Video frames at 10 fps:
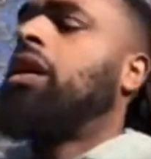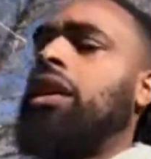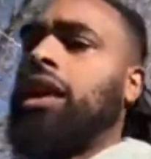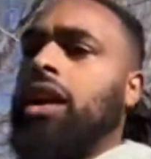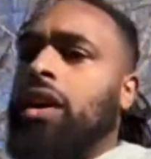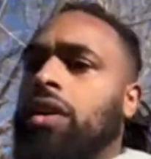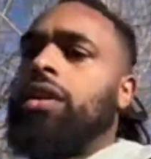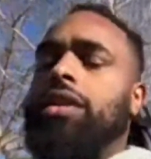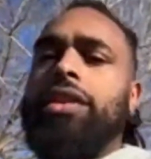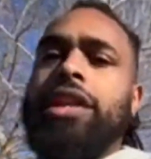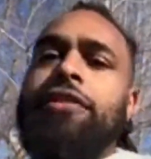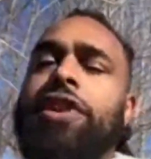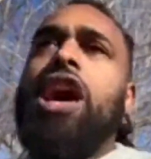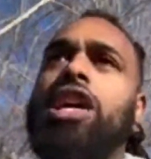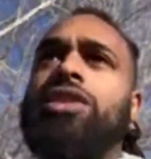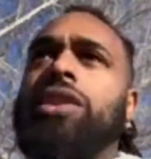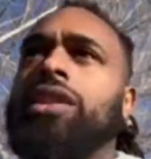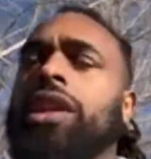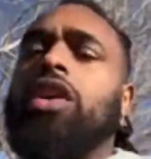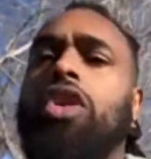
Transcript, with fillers: you know different doctrines you know